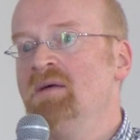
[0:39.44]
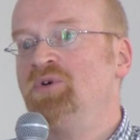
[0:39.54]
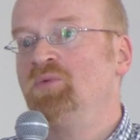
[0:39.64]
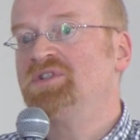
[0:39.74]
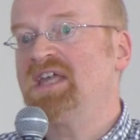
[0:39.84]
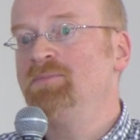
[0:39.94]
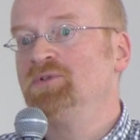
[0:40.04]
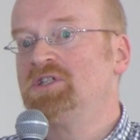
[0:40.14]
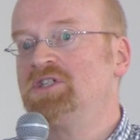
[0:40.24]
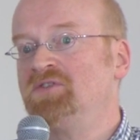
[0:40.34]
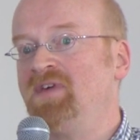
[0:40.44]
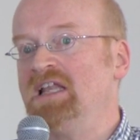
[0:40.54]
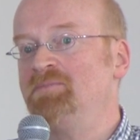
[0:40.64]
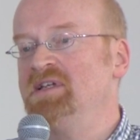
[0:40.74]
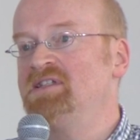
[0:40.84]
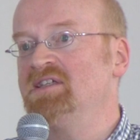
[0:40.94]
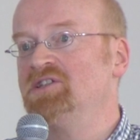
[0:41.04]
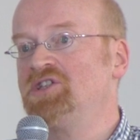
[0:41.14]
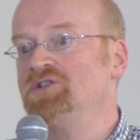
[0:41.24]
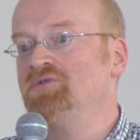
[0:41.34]
but was able to develop it
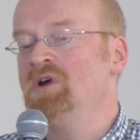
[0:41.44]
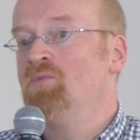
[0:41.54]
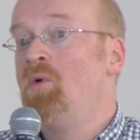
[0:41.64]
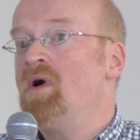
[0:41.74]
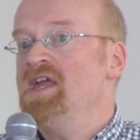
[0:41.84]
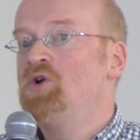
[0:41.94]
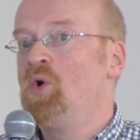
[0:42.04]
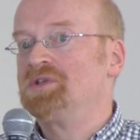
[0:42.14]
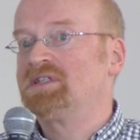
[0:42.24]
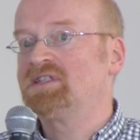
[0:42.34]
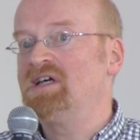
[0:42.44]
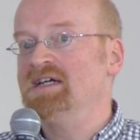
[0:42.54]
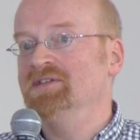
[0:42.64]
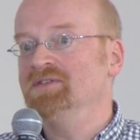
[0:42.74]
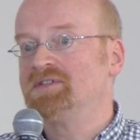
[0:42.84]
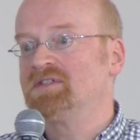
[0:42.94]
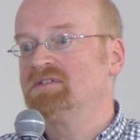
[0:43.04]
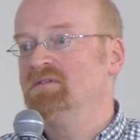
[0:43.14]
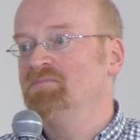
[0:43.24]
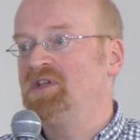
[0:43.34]
into, well, what he called a
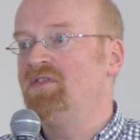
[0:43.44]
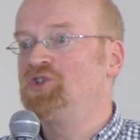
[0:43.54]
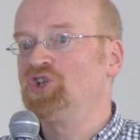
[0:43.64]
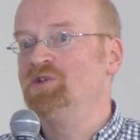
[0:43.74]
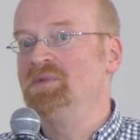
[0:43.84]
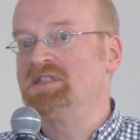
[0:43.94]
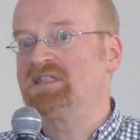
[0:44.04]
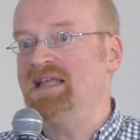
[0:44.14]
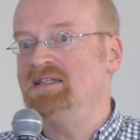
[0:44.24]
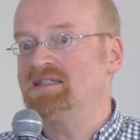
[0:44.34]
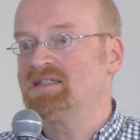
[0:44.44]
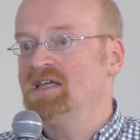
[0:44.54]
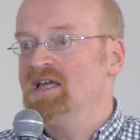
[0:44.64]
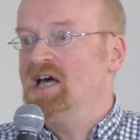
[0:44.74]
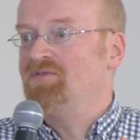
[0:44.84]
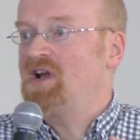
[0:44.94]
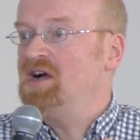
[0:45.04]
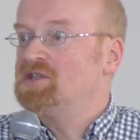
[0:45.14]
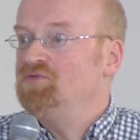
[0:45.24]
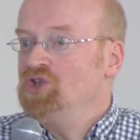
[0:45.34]
science, but in the German sense, of a
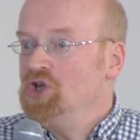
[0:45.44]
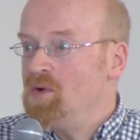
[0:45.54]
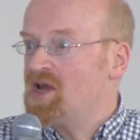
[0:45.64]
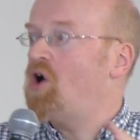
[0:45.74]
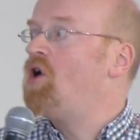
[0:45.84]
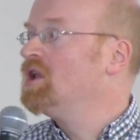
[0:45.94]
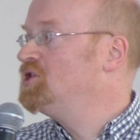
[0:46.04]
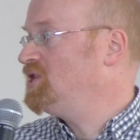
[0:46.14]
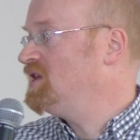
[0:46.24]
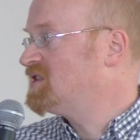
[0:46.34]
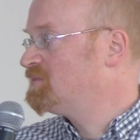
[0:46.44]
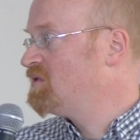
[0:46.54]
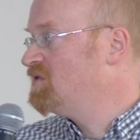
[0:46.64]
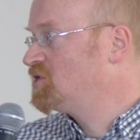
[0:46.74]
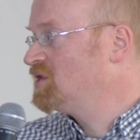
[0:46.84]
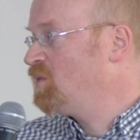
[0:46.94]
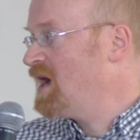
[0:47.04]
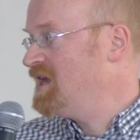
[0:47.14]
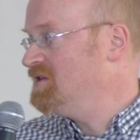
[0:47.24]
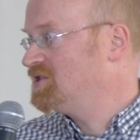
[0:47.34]
kind of new ecology of spiritual
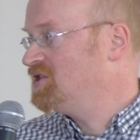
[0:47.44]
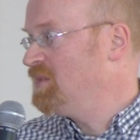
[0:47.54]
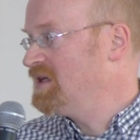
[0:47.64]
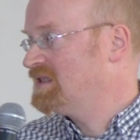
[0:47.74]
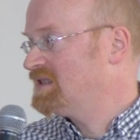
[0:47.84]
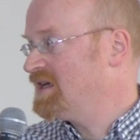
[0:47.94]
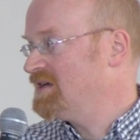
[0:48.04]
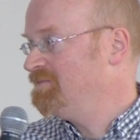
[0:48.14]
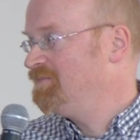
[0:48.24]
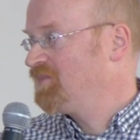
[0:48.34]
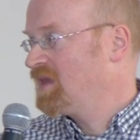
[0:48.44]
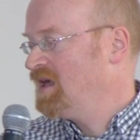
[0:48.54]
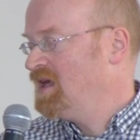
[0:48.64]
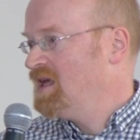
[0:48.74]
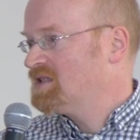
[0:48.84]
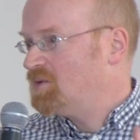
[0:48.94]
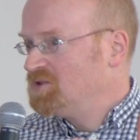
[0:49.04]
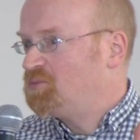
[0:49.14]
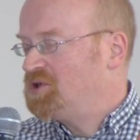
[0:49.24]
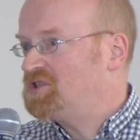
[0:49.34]
awareness, you might say. So I
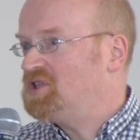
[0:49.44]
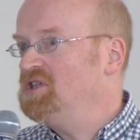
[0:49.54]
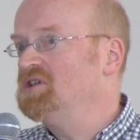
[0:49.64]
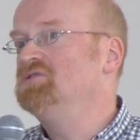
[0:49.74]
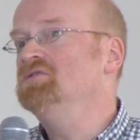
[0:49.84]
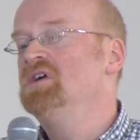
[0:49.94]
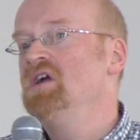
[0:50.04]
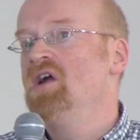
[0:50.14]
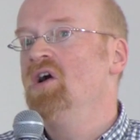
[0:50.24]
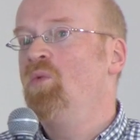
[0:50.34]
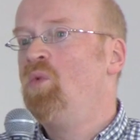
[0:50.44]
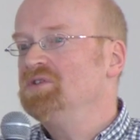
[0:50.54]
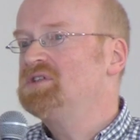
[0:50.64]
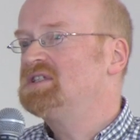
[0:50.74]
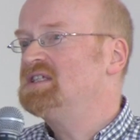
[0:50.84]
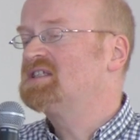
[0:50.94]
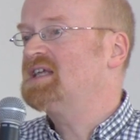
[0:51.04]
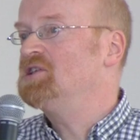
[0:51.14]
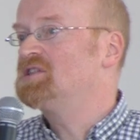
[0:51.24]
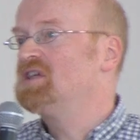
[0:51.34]
want to put it to you, what does this
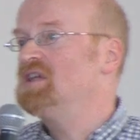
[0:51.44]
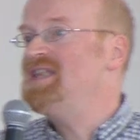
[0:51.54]
sense that